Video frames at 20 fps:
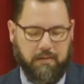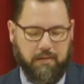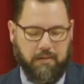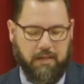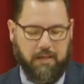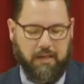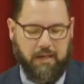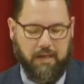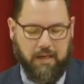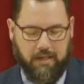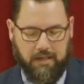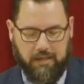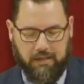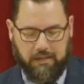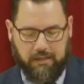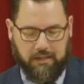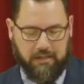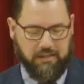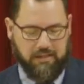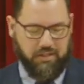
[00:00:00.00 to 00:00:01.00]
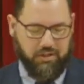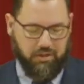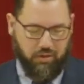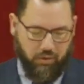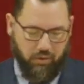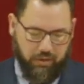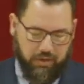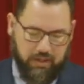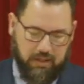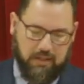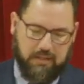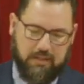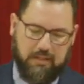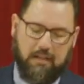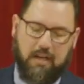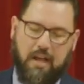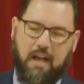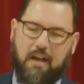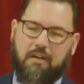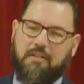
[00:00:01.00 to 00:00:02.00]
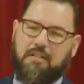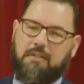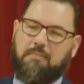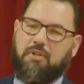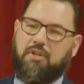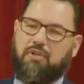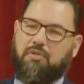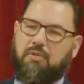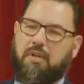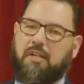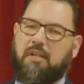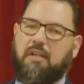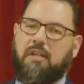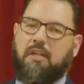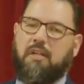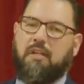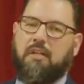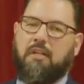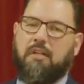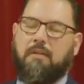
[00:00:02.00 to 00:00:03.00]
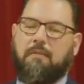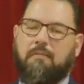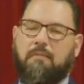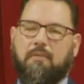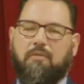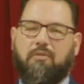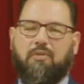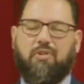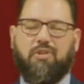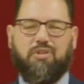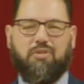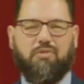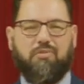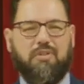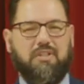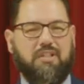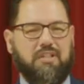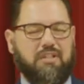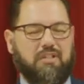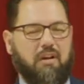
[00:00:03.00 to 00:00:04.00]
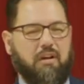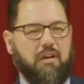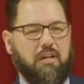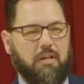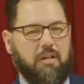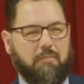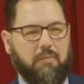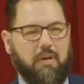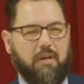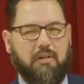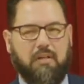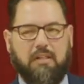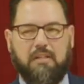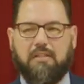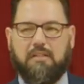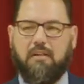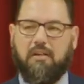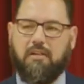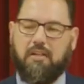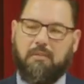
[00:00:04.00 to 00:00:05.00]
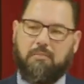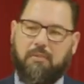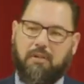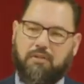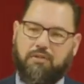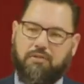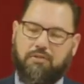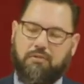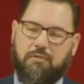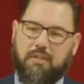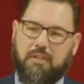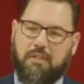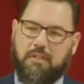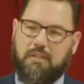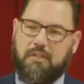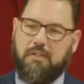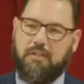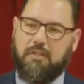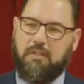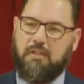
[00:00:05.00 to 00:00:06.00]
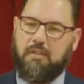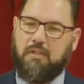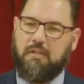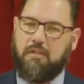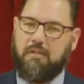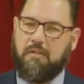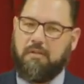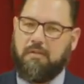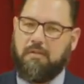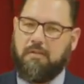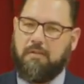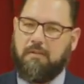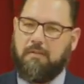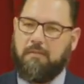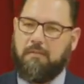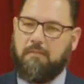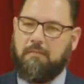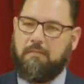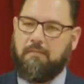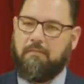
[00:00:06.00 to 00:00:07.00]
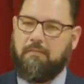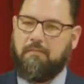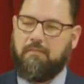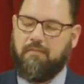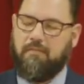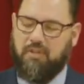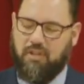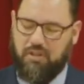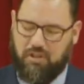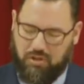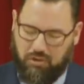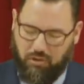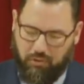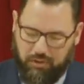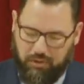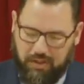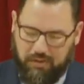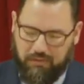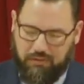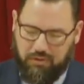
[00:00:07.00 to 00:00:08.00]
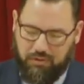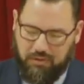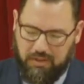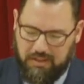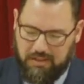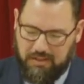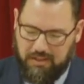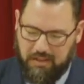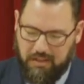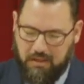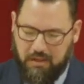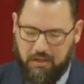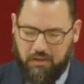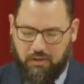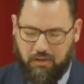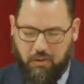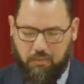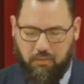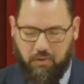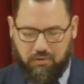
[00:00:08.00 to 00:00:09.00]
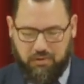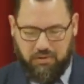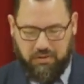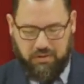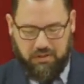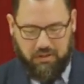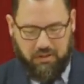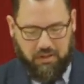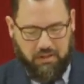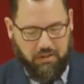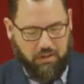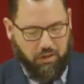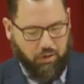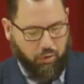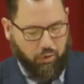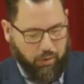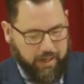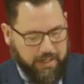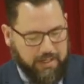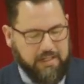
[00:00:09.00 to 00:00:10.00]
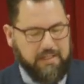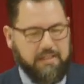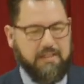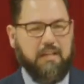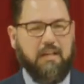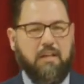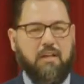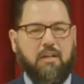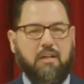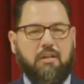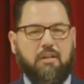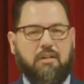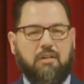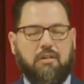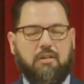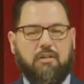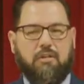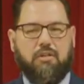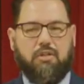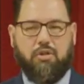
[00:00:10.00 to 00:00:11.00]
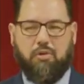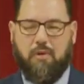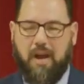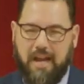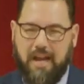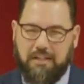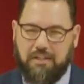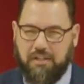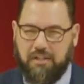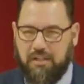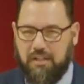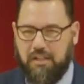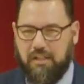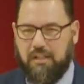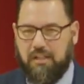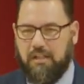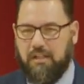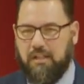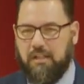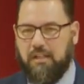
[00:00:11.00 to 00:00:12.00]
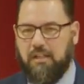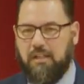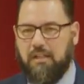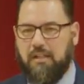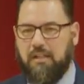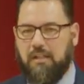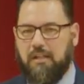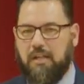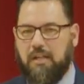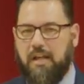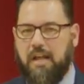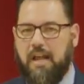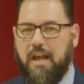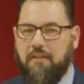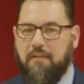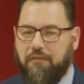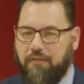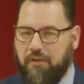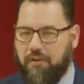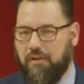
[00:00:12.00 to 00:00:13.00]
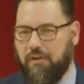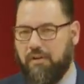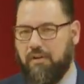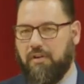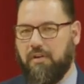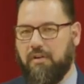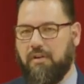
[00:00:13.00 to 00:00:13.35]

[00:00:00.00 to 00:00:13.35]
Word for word: And, and the story, listen, how is it betrayed? Because who is he talking about? He's talking about Judas. The story of Judas, the most, the greatest tragedy ever